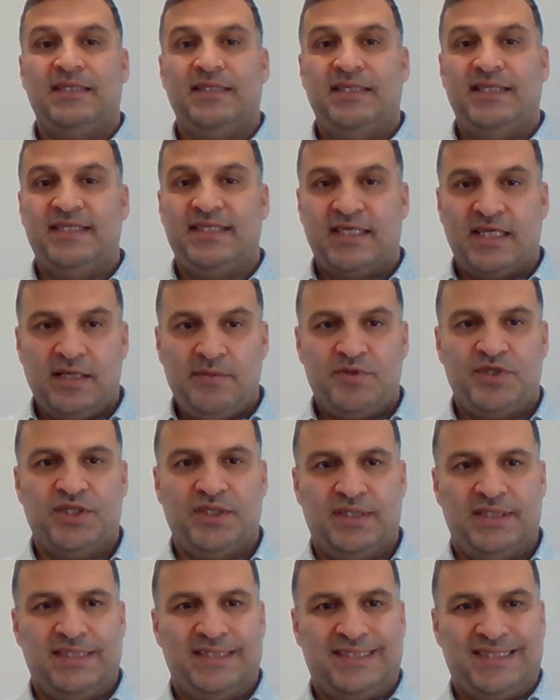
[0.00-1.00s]

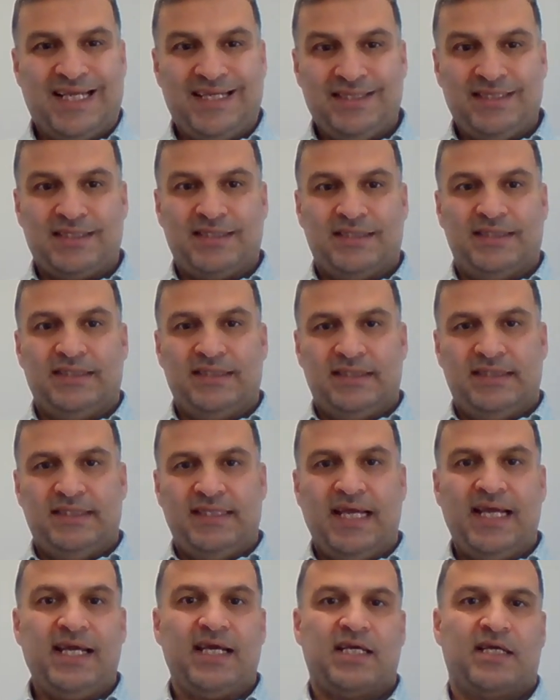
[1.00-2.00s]
description, standard
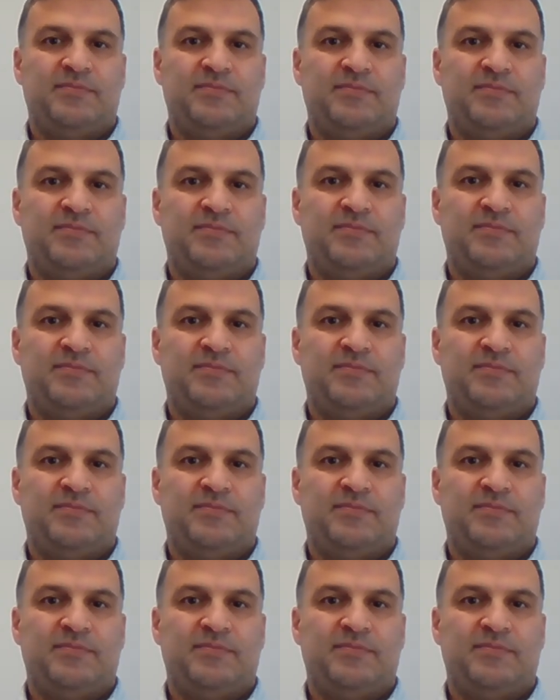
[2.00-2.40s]
diagrams,